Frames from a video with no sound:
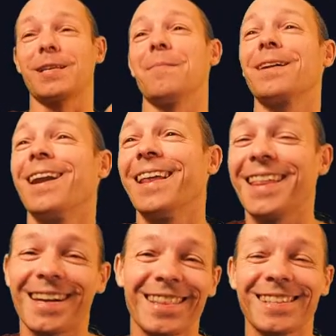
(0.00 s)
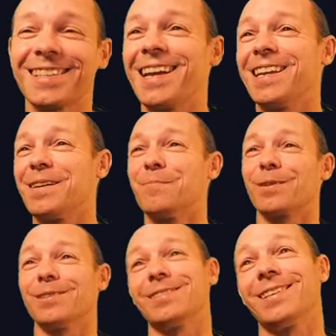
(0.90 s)
something like that in the stadium
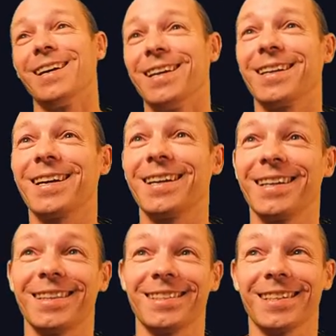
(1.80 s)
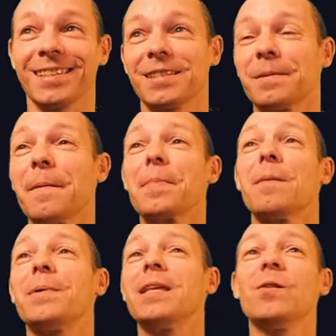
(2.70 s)
because I can't get the tickets.
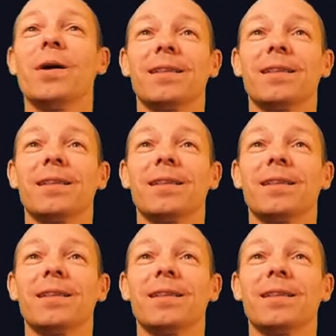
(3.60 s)
But anyway,